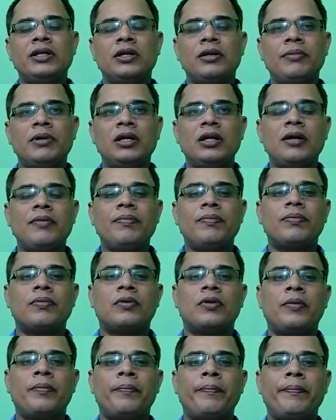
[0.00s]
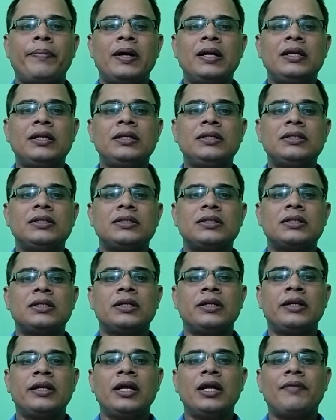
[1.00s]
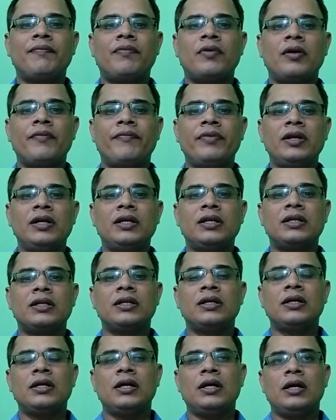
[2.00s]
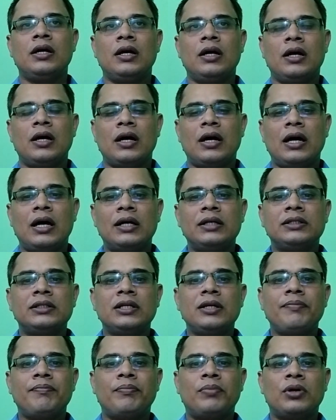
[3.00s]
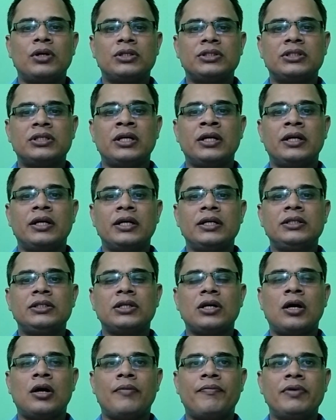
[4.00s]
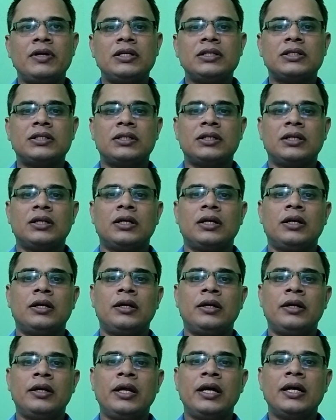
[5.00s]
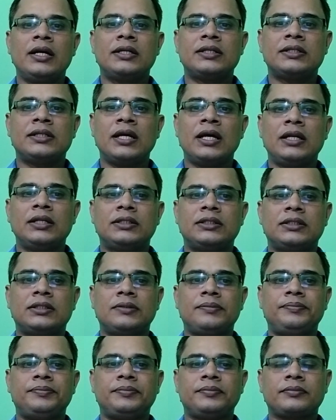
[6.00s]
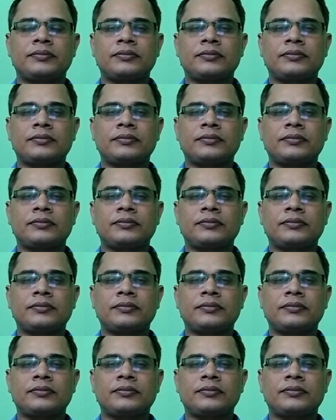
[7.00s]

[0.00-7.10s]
measurement of company's net profit as a percentage of its net sales.